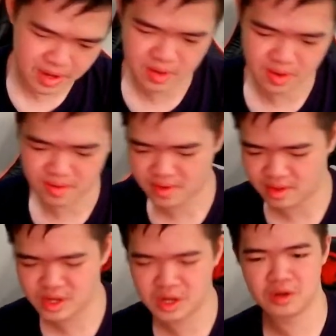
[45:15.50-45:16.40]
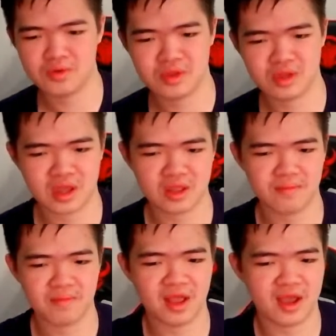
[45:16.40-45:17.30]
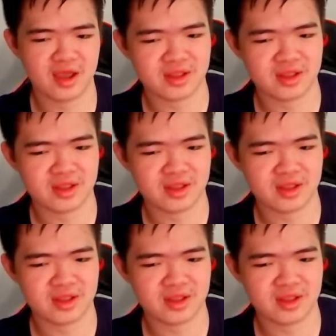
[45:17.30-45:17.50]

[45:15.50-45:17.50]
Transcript: have continued the kingdom line.